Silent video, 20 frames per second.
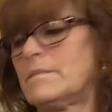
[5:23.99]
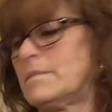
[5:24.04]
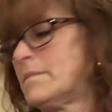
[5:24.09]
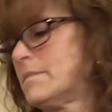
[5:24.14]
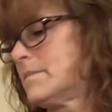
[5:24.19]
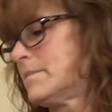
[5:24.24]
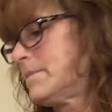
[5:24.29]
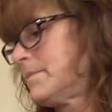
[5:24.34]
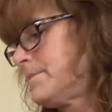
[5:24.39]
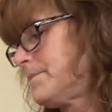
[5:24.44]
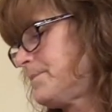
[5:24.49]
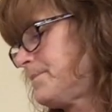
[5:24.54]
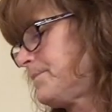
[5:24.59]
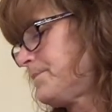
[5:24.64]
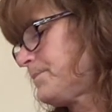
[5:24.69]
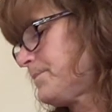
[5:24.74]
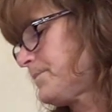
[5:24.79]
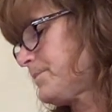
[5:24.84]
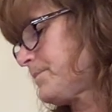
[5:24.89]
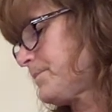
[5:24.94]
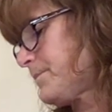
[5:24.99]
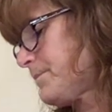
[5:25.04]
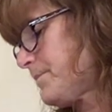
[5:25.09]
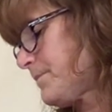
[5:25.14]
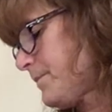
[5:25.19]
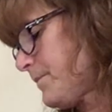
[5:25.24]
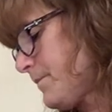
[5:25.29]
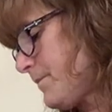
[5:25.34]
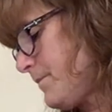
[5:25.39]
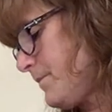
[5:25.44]

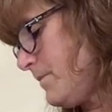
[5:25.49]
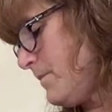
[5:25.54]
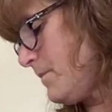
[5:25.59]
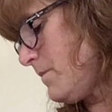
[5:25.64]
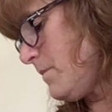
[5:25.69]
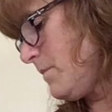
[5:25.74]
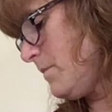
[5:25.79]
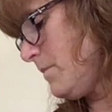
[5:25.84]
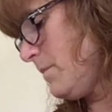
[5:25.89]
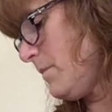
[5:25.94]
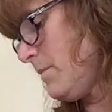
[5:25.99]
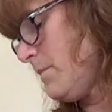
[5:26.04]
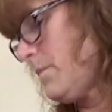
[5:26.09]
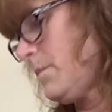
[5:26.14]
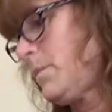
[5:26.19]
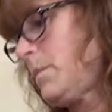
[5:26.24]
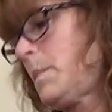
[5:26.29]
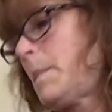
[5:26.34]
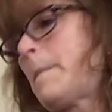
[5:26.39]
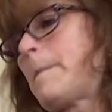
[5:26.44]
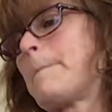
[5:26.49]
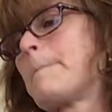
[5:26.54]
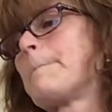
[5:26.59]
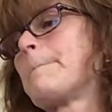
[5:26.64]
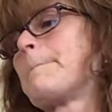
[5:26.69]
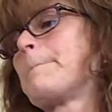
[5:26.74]
[no speech]